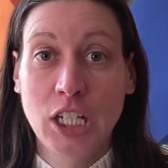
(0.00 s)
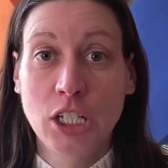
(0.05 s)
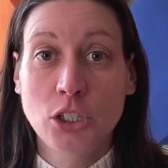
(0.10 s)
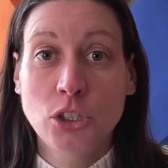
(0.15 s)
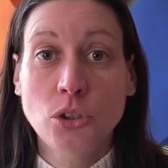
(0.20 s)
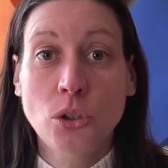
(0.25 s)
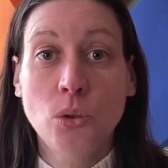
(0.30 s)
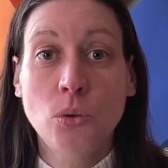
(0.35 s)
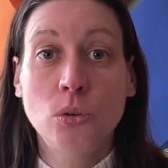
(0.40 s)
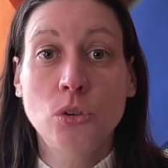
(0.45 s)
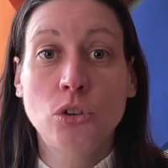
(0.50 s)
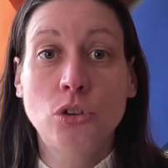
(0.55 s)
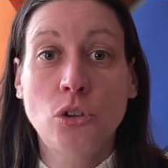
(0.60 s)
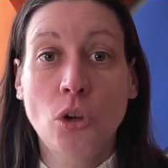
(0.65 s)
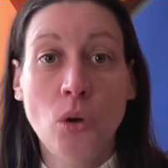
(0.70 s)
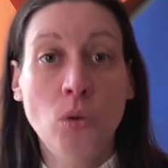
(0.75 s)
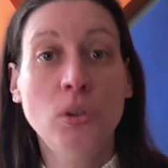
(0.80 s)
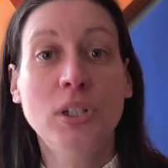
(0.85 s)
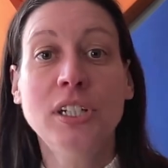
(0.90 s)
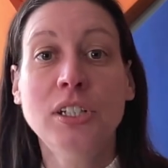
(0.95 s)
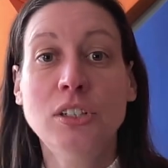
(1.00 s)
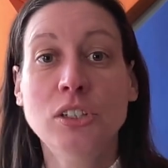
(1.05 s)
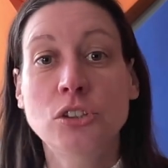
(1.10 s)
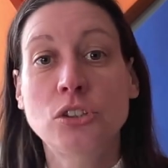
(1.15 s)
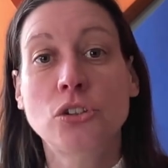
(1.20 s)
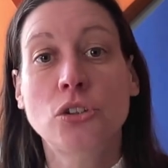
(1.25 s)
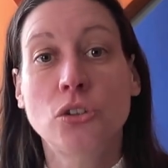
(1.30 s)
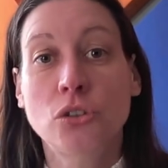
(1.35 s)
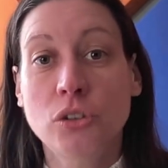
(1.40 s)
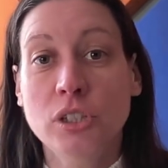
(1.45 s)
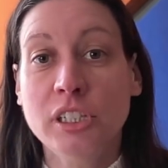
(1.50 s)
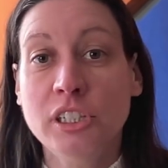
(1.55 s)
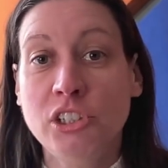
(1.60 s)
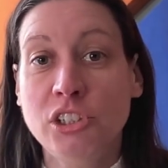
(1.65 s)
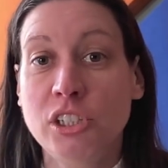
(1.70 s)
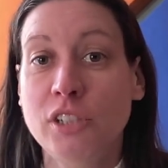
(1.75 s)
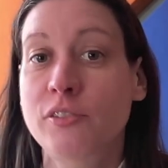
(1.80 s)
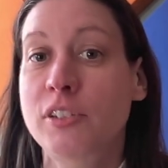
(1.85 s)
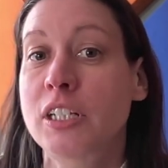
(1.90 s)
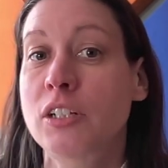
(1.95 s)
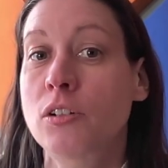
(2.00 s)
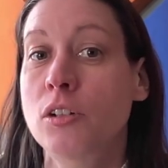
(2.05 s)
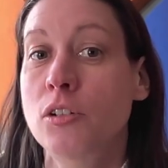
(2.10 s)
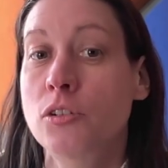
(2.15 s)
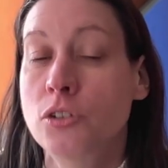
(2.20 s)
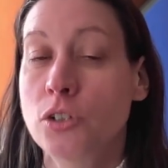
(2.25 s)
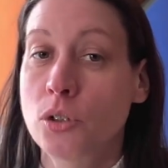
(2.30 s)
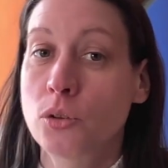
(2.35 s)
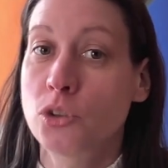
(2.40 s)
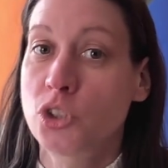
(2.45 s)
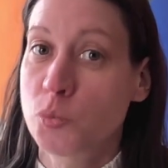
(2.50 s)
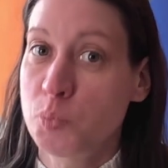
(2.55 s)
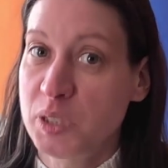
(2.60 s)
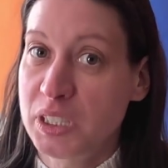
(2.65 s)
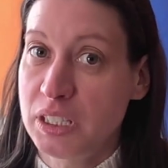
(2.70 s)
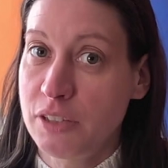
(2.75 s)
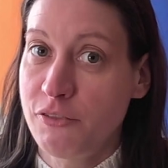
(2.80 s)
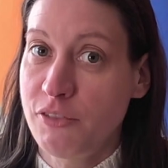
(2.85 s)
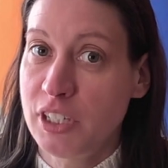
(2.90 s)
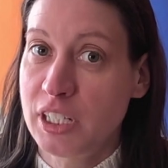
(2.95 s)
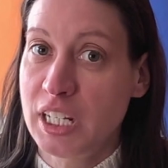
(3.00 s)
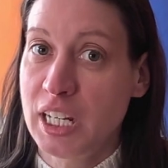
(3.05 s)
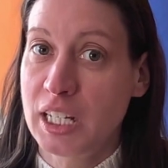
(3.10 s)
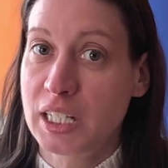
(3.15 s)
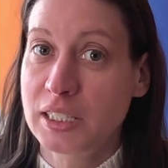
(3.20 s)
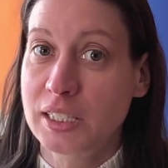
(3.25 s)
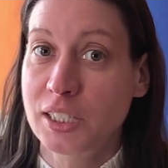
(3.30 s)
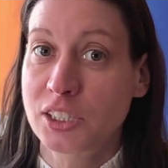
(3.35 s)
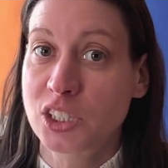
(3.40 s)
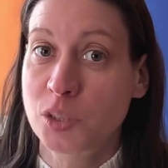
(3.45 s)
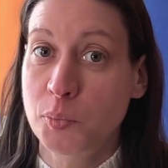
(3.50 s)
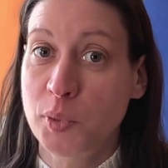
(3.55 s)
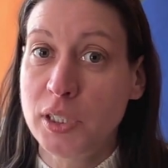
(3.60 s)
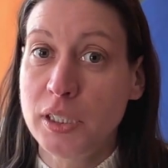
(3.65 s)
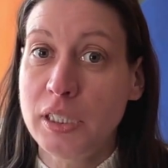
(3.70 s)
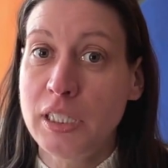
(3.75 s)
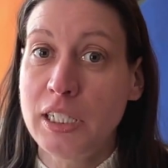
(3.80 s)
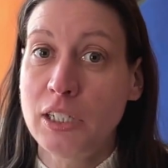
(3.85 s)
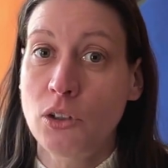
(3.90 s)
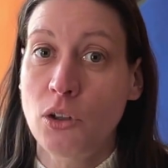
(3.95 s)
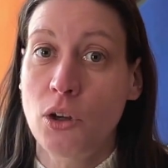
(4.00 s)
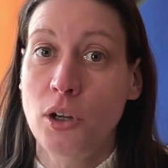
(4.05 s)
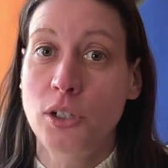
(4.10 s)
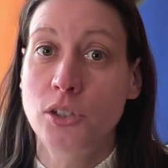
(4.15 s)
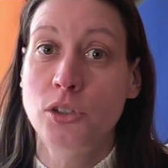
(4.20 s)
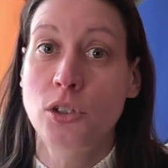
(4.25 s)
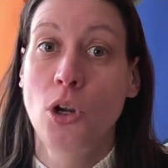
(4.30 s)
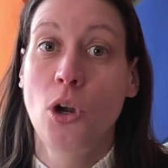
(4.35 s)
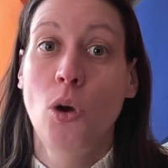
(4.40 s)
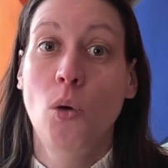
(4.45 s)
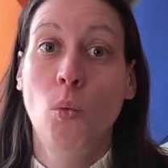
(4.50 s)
So don't get discouraged if there are no specific accessibility laws